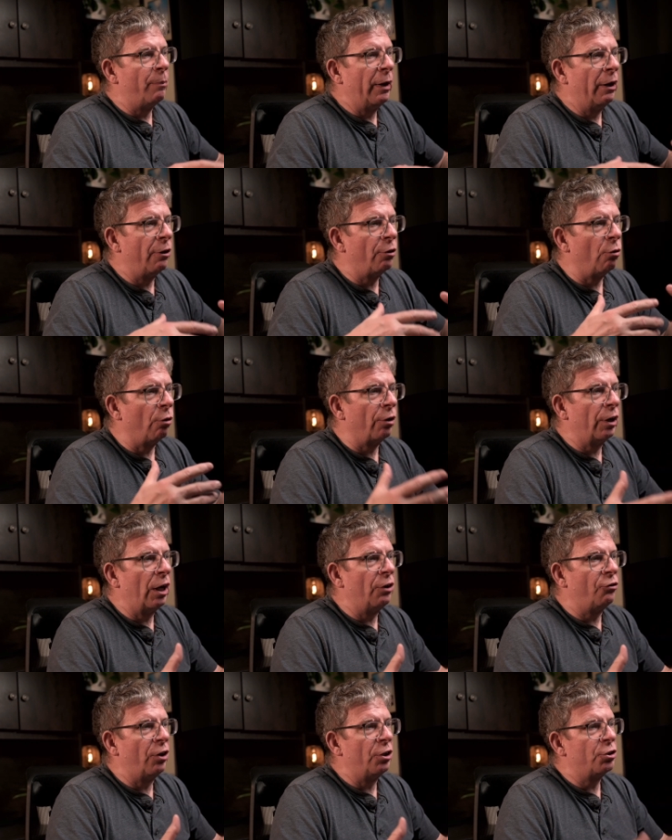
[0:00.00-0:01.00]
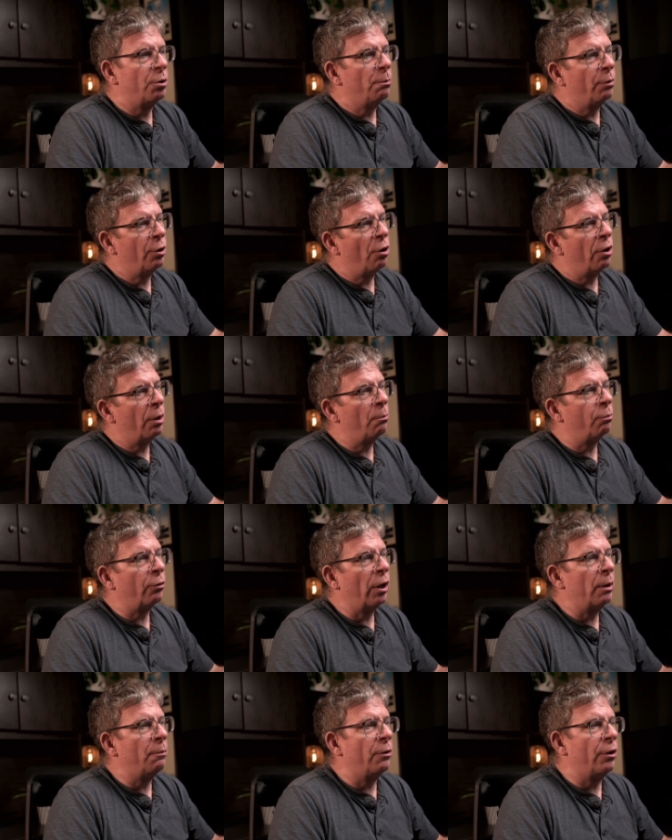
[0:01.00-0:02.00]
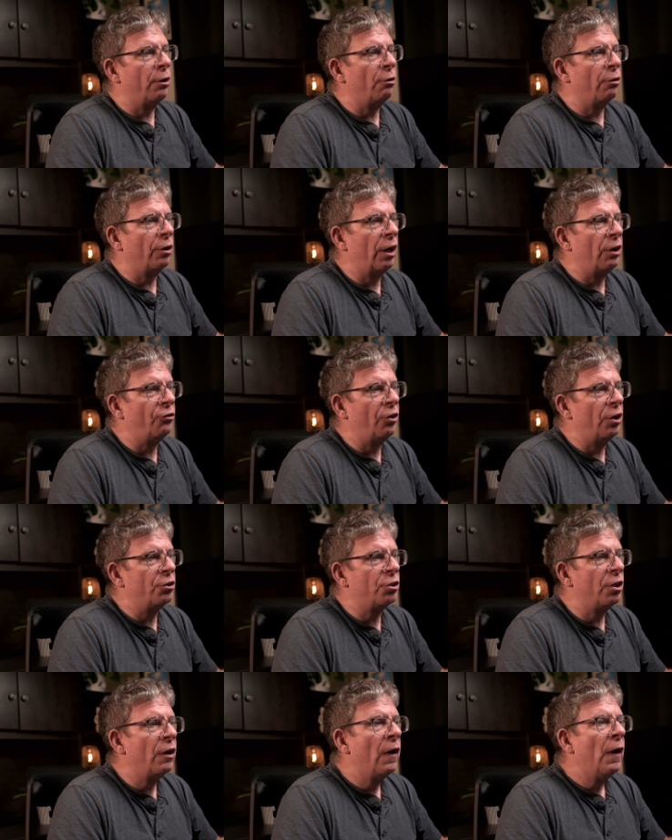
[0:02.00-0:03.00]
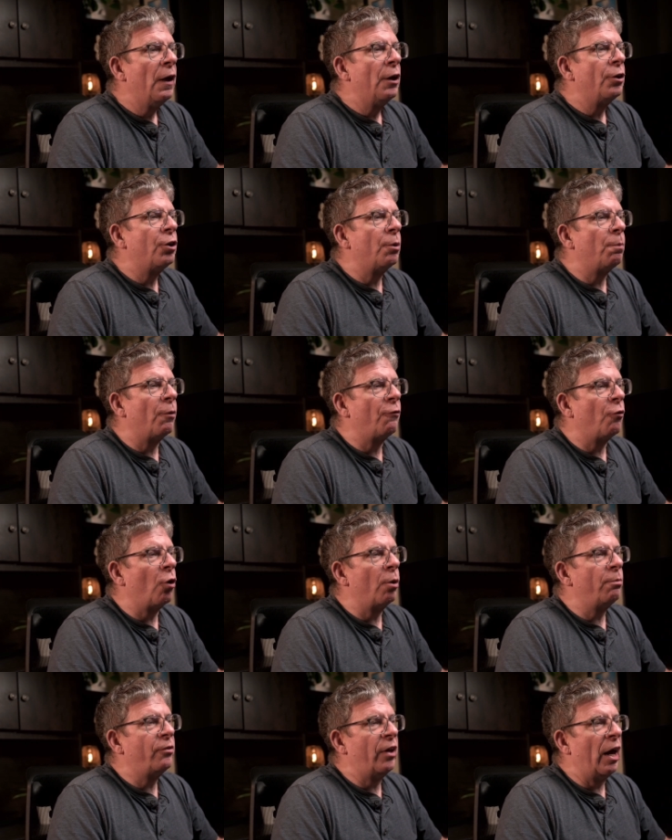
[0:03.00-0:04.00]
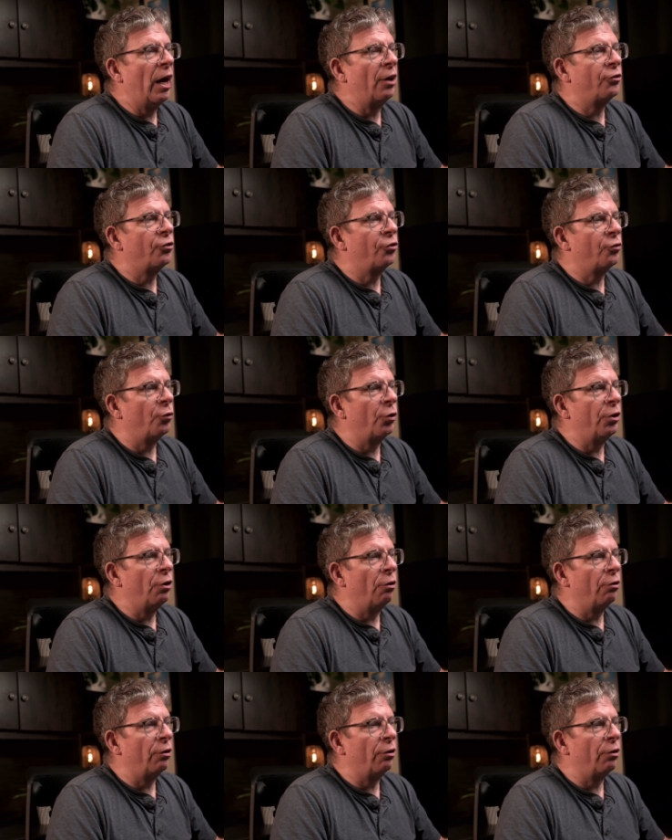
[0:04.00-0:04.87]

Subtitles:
parent organization but not employed by the organization to perform tasks for the